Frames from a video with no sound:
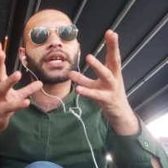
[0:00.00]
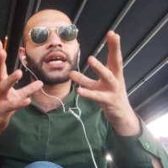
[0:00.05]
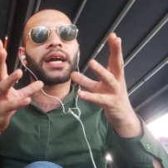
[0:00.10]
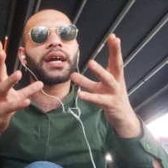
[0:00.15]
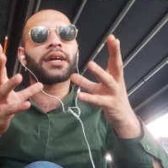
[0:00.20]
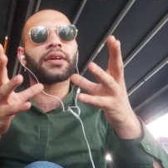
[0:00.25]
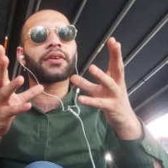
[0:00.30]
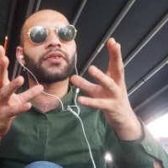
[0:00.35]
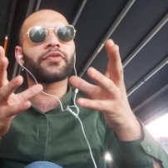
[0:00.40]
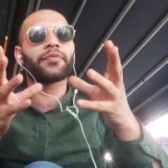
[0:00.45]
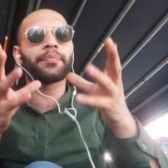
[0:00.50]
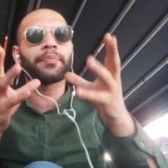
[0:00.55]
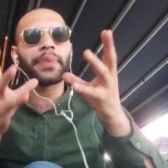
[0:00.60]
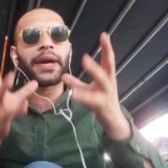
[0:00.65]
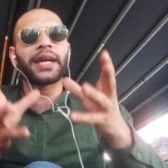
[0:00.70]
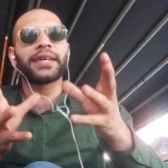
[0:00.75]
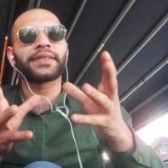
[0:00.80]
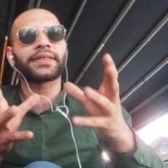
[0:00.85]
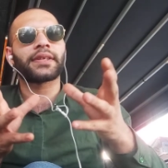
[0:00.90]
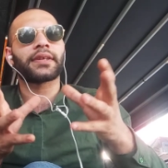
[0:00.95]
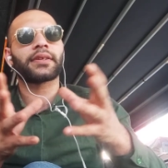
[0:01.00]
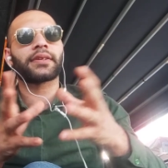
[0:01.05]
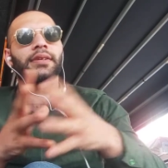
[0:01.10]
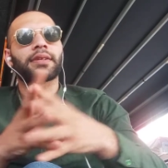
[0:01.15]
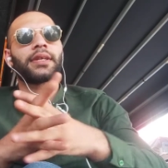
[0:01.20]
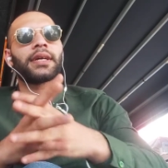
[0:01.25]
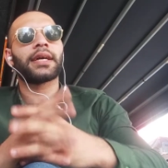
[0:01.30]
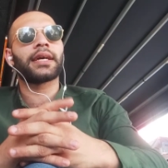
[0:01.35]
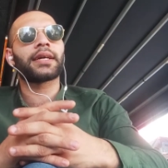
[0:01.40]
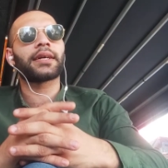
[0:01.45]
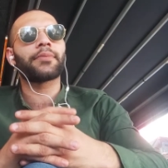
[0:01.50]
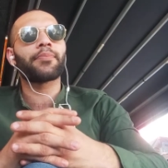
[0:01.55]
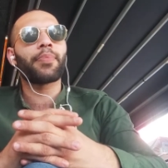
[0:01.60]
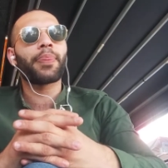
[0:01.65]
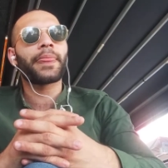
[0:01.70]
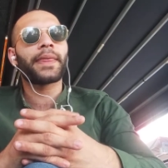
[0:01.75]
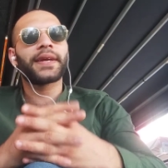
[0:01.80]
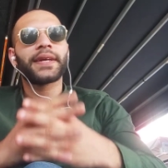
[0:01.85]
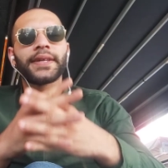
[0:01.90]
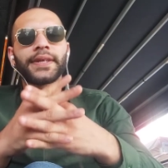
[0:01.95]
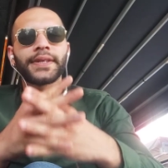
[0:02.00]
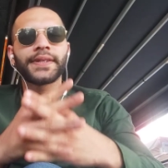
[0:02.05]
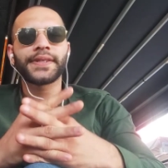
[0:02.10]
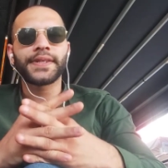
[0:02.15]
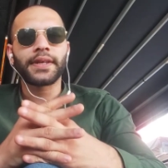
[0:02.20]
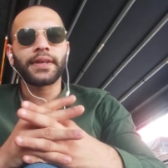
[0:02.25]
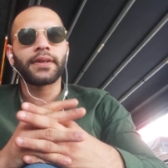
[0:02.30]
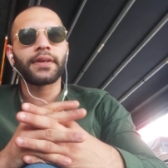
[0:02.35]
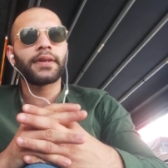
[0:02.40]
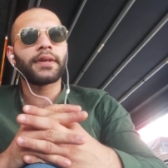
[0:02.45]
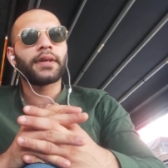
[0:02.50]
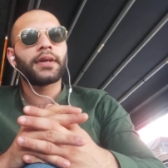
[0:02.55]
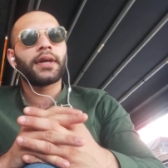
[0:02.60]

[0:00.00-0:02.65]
kind of basic, like easy